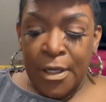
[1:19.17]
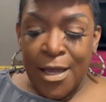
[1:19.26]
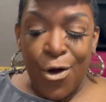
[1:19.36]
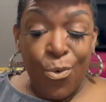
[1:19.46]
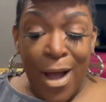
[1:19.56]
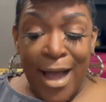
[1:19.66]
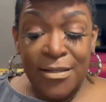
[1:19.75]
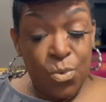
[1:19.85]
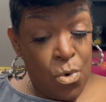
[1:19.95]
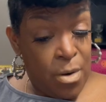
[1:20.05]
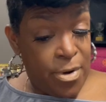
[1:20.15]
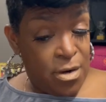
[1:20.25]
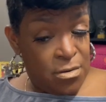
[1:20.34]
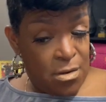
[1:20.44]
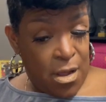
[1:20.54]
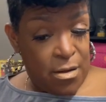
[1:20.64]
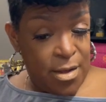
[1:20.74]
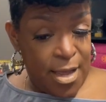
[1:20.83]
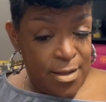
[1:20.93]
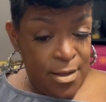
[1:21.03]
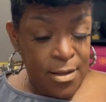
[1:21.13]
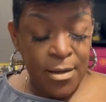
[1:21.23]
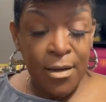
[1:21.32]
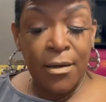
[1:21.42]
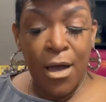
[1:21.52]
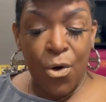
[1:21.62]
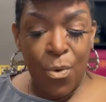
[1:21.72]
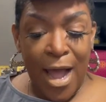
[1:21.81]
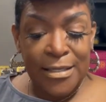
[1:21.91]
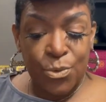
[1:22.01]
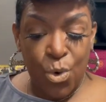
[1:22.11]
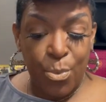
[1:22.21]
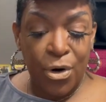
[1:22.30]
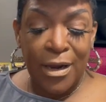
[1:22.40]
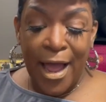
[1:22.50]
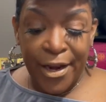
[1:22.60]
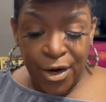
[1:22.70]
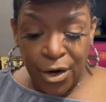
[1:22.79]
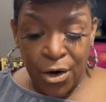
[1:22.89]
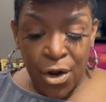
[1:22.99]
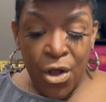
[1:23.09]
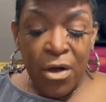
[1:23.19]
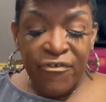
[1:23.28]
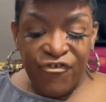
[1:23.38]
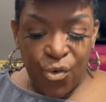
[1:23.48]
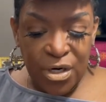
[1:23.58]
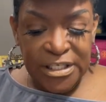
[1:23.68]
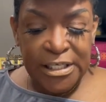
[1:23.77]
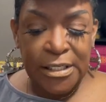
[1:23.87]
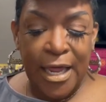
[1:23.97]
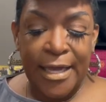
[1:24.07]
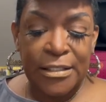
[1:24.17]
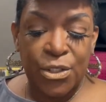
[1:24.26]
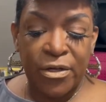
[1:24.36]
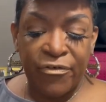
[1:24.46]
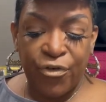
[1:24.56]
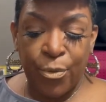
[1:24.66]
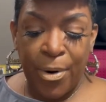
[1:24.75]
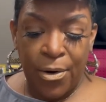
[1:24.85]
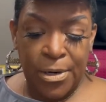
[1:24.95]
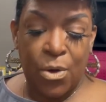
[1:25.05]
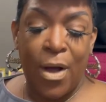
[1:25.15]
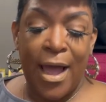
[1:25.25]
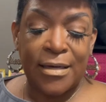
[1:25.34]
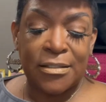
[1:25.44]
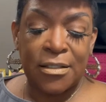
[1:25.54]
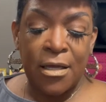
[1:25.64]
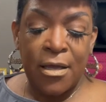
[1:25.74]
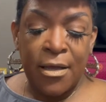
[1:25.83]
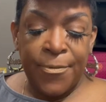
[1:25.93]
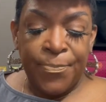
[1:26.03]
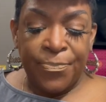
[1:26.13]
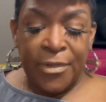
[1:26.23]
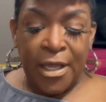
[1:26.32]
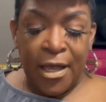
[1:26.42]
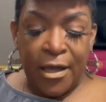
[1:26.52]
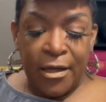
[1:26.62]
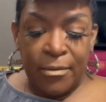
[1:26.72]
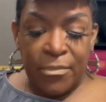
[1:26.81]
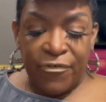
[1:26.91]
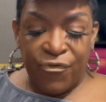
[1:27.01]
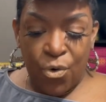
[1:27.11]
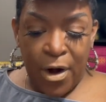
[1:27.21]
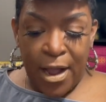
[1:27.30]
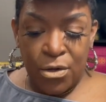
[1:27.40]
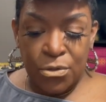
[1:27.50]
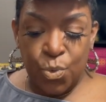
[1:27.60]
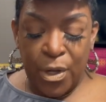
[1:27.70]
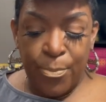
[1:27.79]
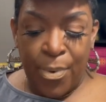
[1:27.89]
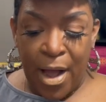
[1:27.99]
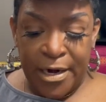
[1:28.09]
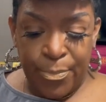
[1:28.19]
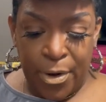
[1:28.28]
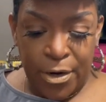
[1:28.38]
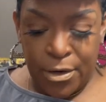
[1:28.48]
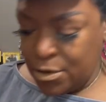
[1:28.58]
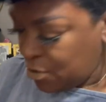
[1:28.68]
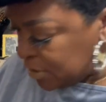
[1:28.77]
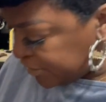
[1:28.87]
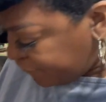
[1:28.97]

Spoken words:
a wax warmer, a wax warmer liner, 4 tea lights for burning wax, a 4-ounce whipped body butter, or is it